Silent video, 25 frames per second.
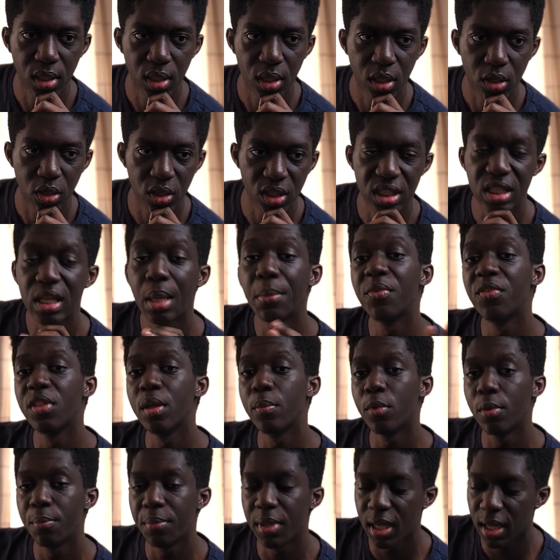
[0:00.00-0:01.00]
Because some of
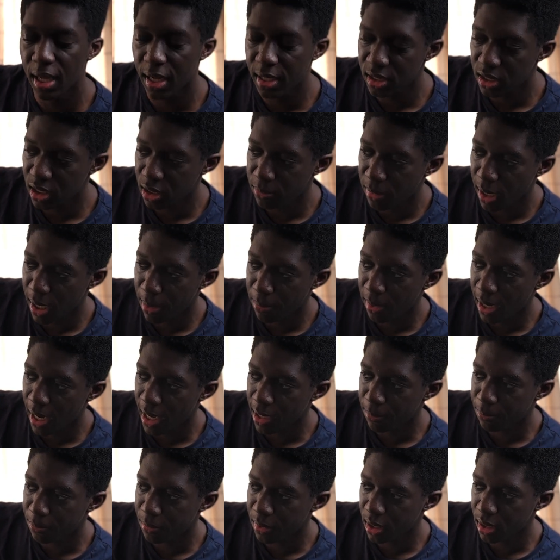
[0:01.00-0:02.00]
them were being hunted by
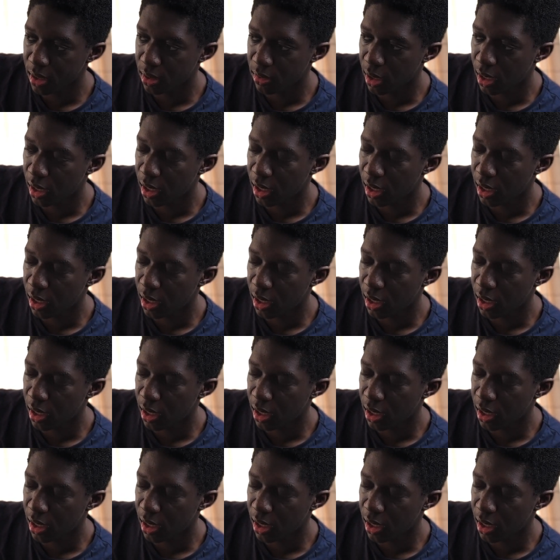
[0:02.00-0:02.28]
Blackbeard,